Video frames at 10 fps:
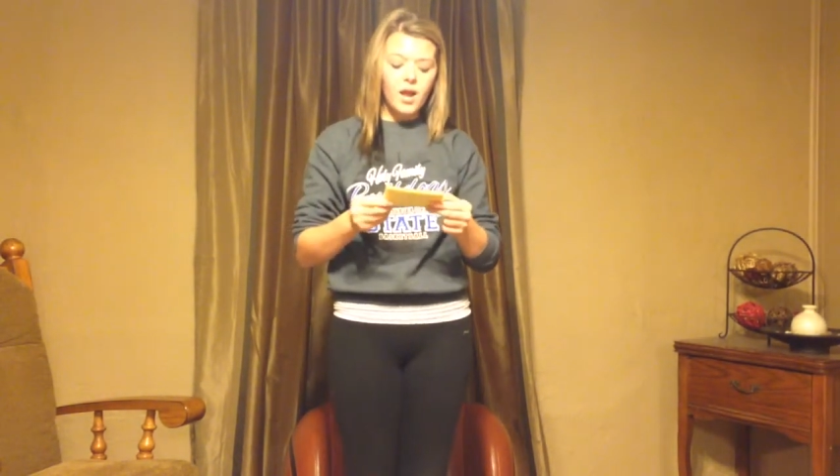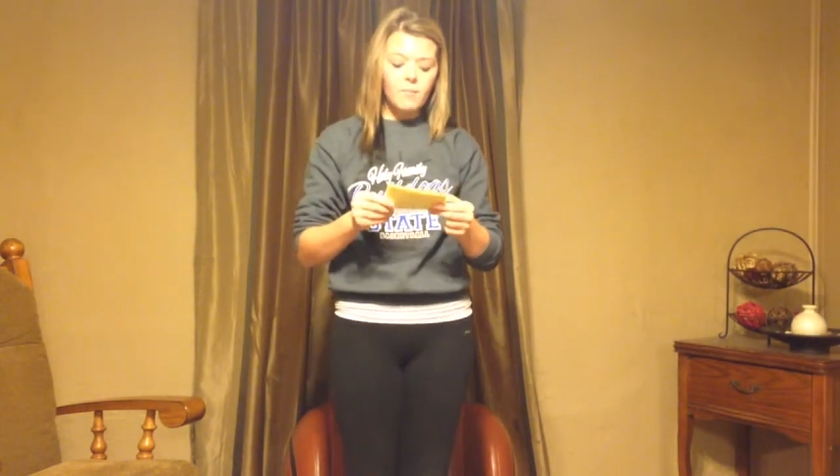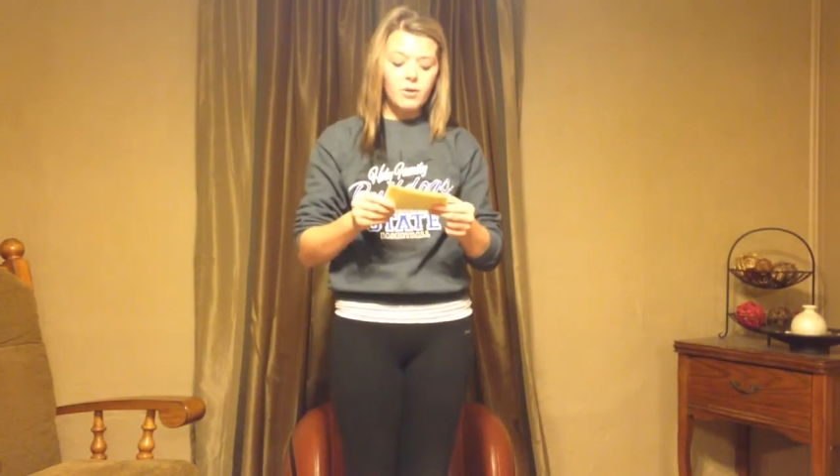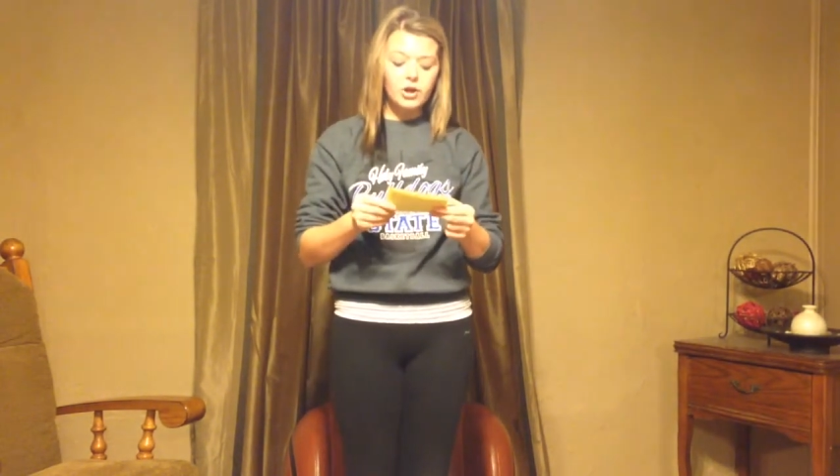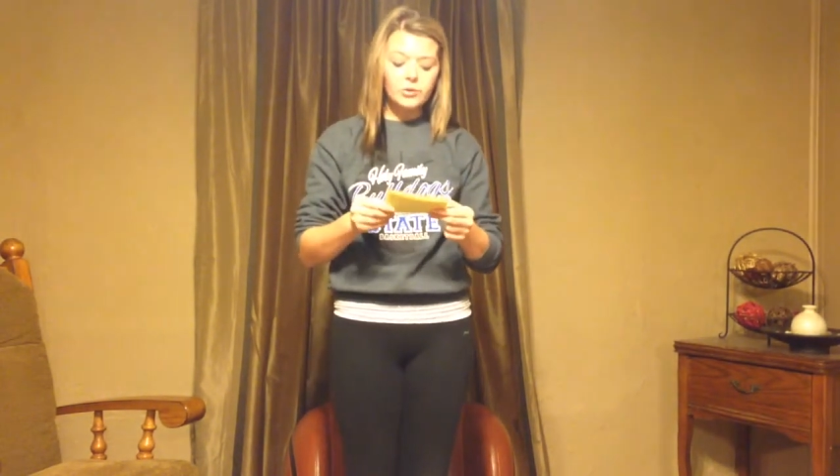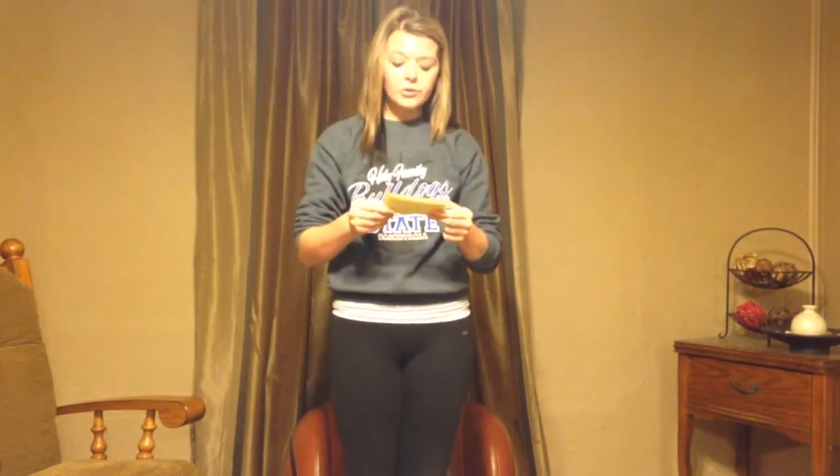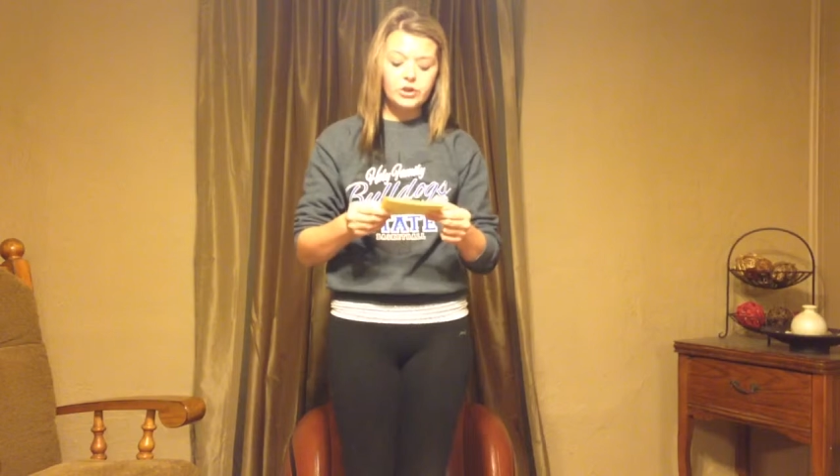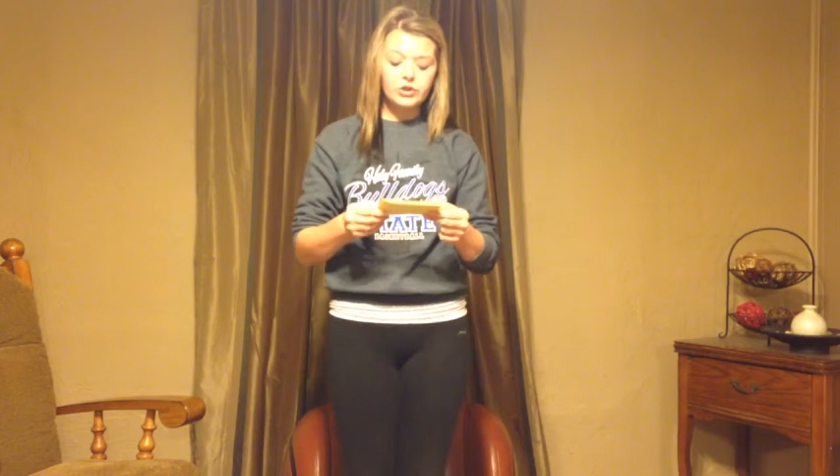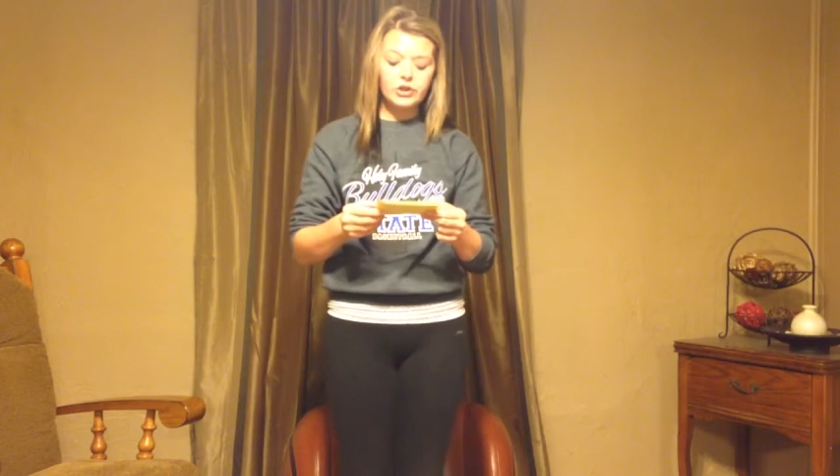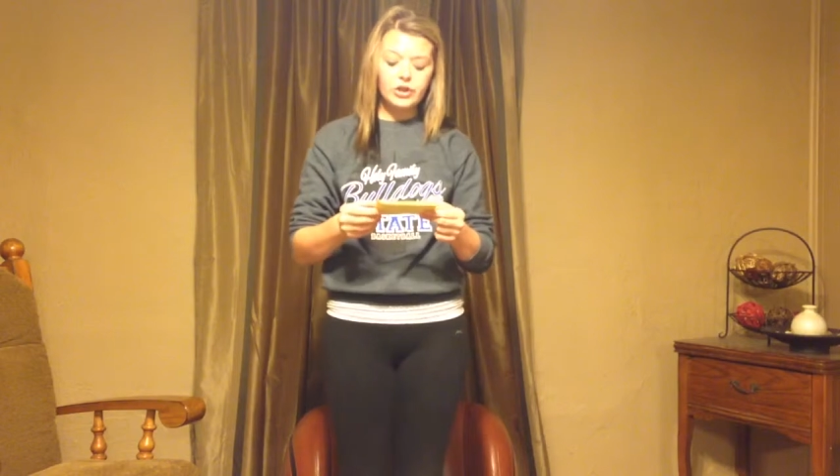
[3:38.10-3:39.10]
Parents with
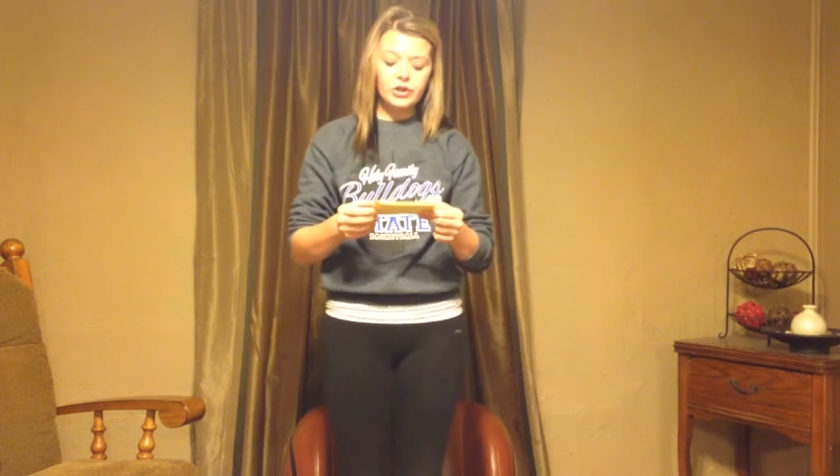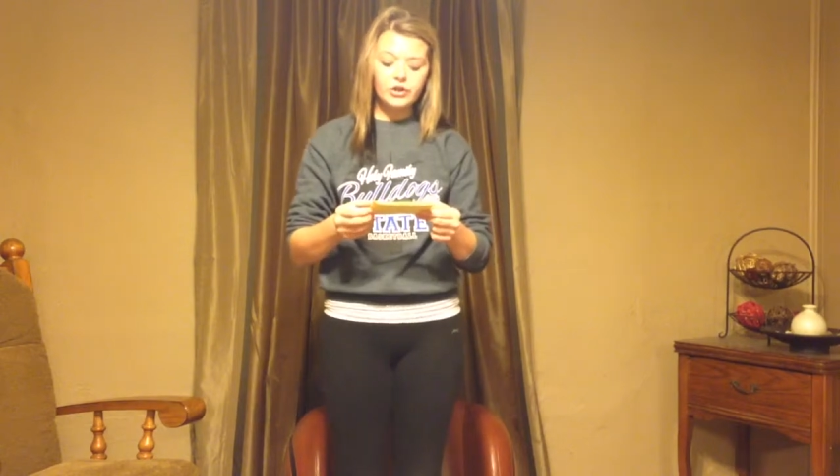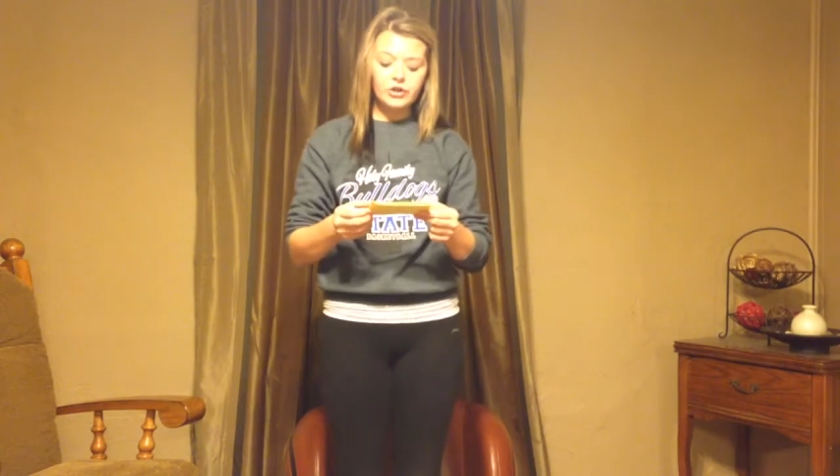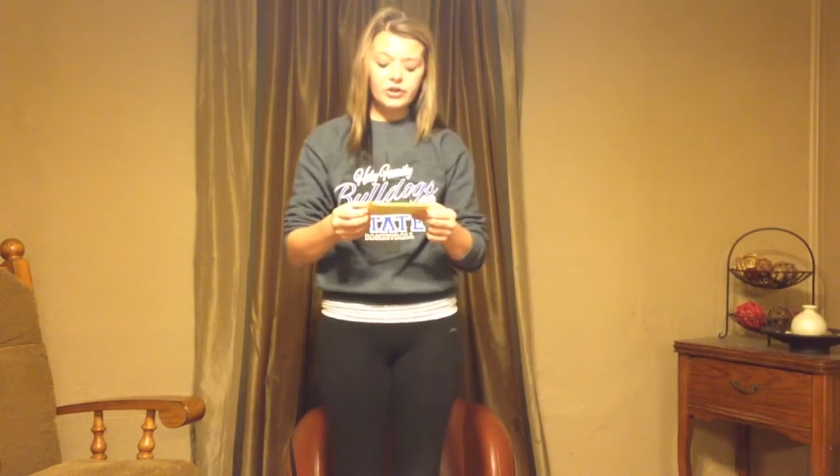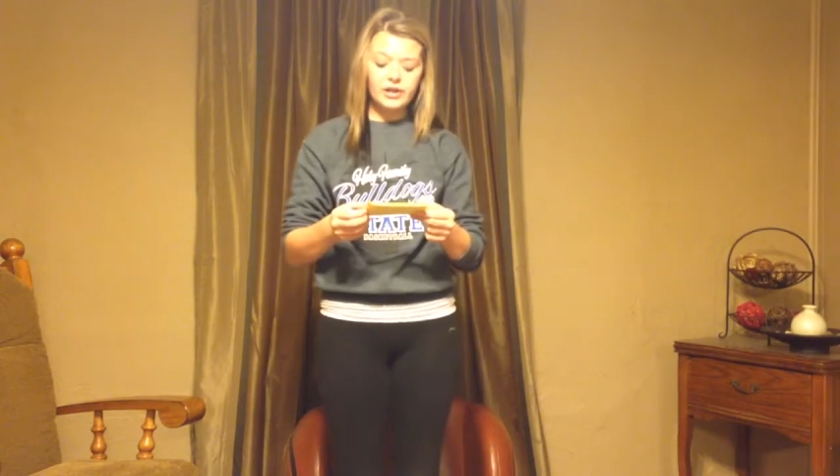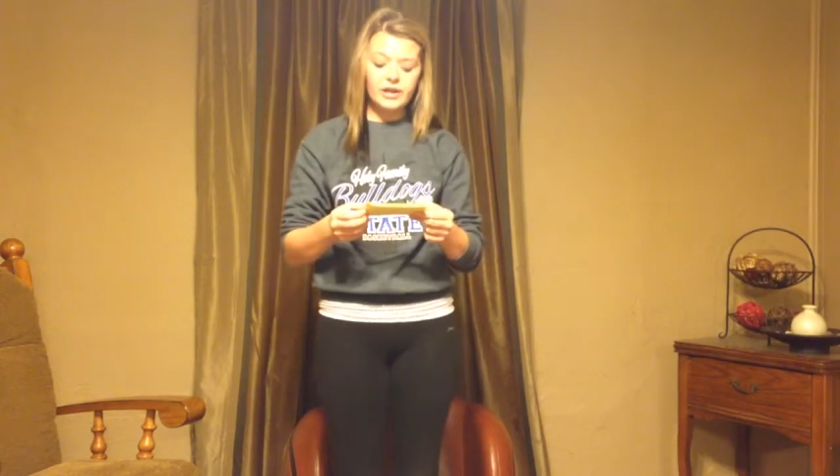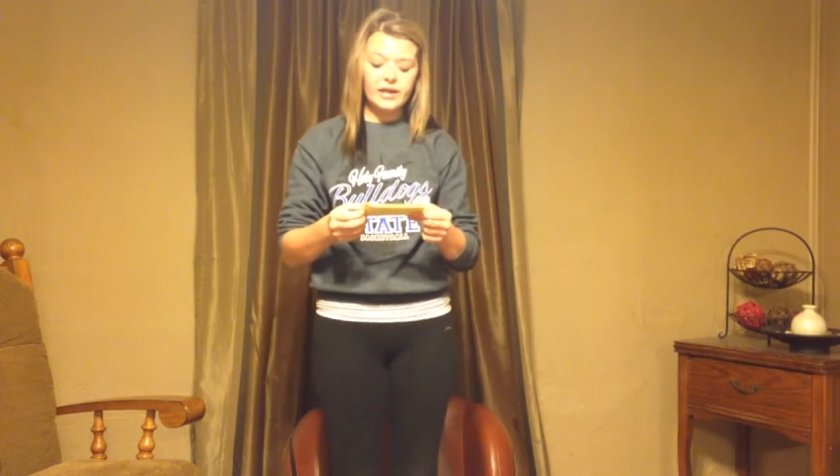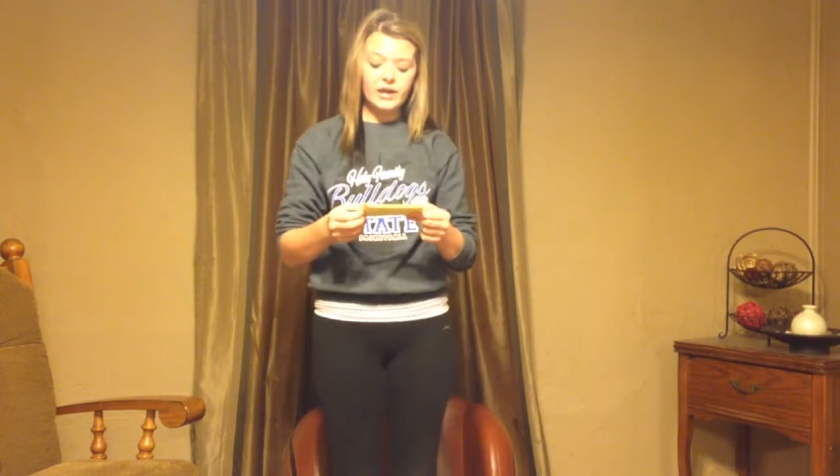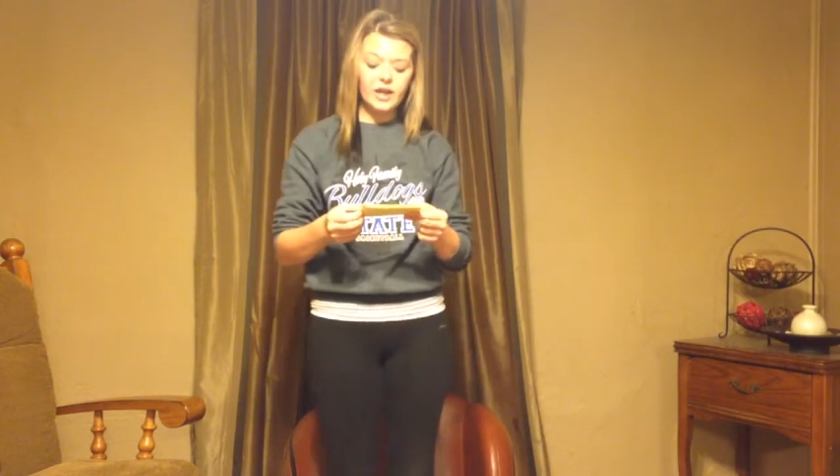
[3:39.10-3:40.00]
children under 13 can